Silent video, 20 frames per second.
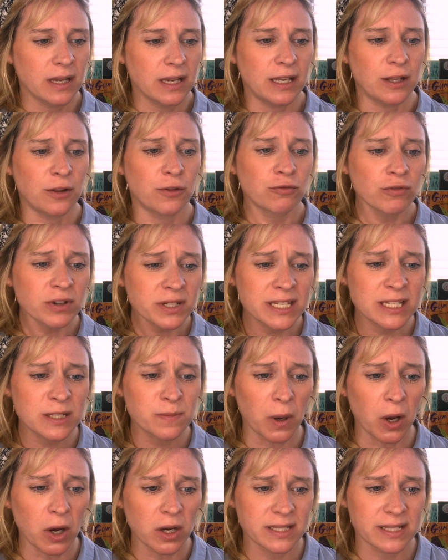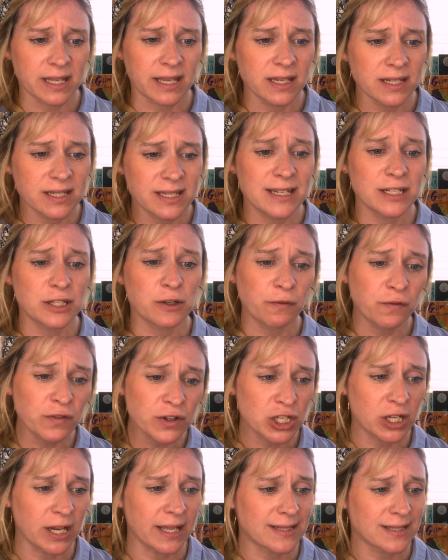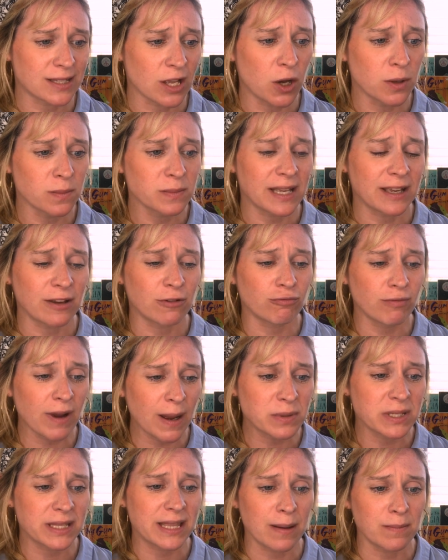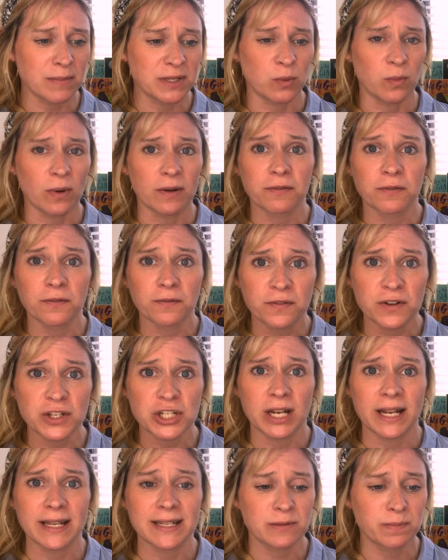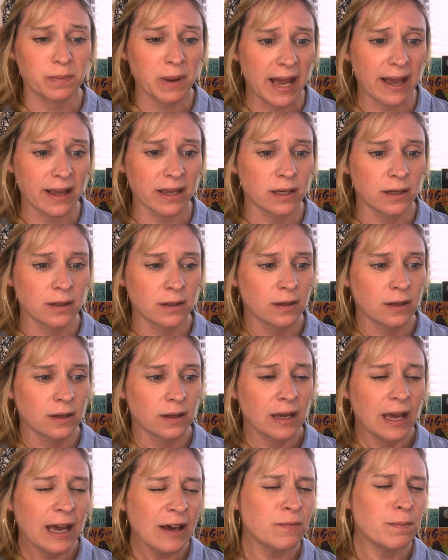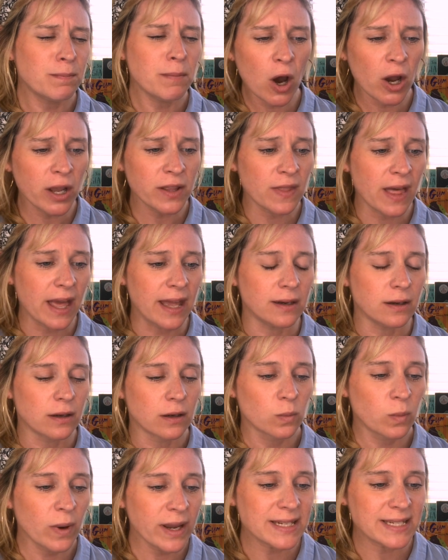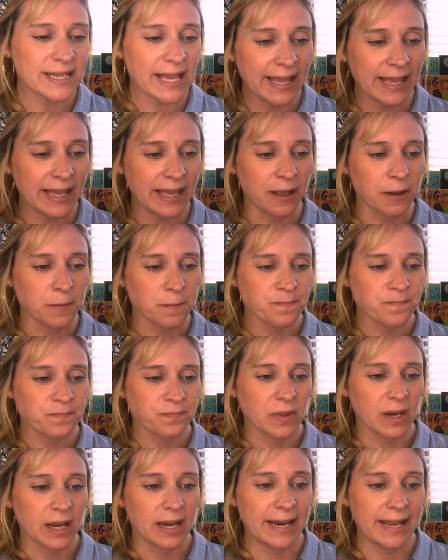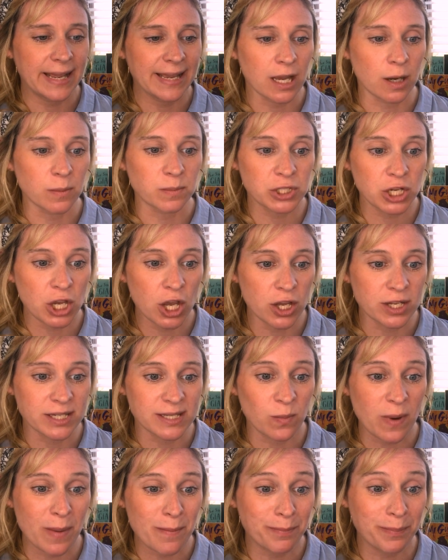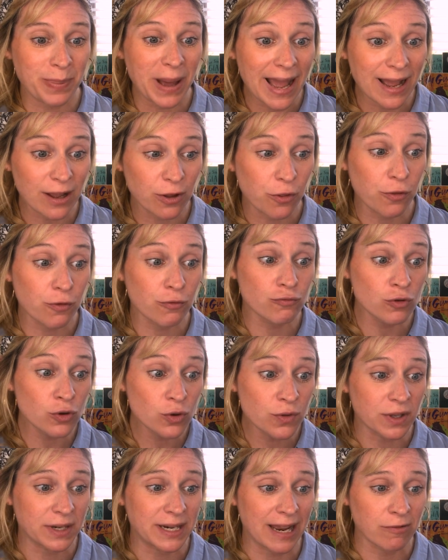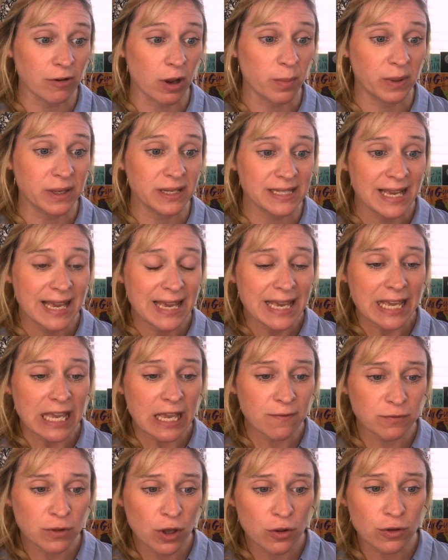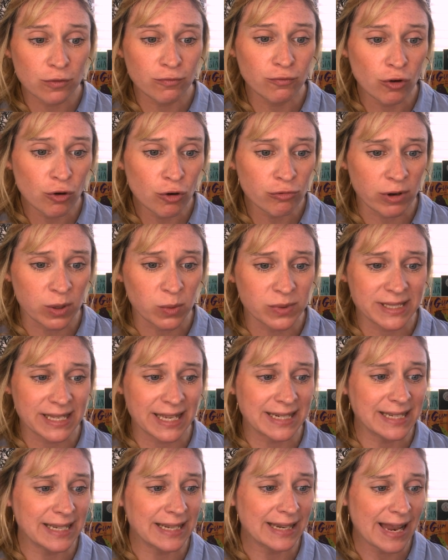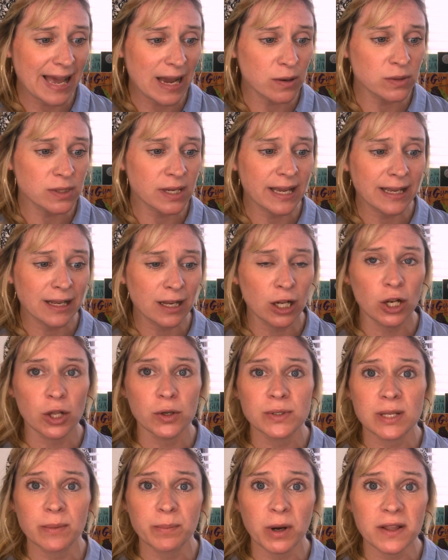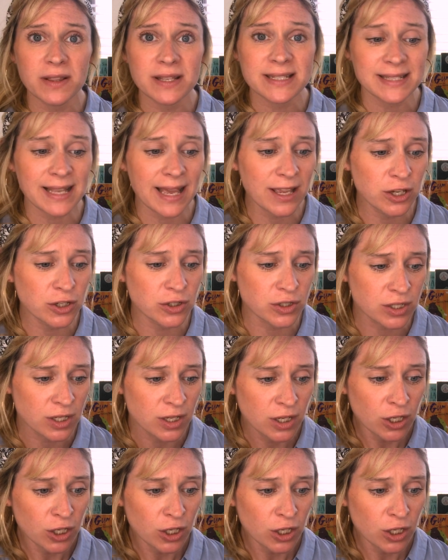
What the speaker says: He thrust his basket into Fishleg's arms and grabbed the empty one from Fishleg's back. "Have mine then, wait here." And Hiccup turned and went back through the narrow bit, even though the roaring was getting louder and closer by the second.